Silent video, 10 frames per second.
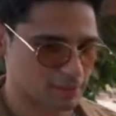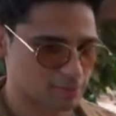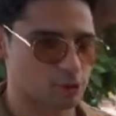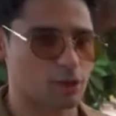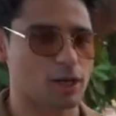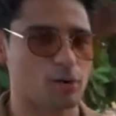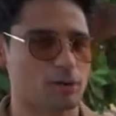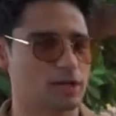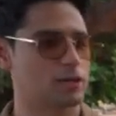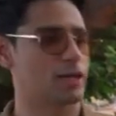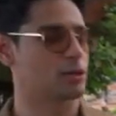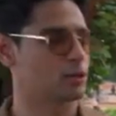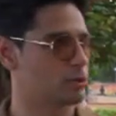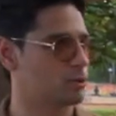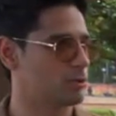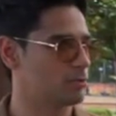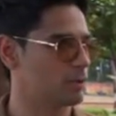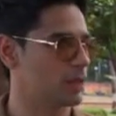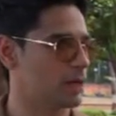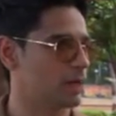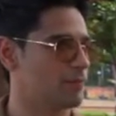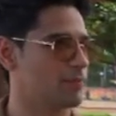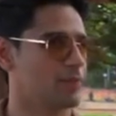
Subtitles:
even today we try to do with our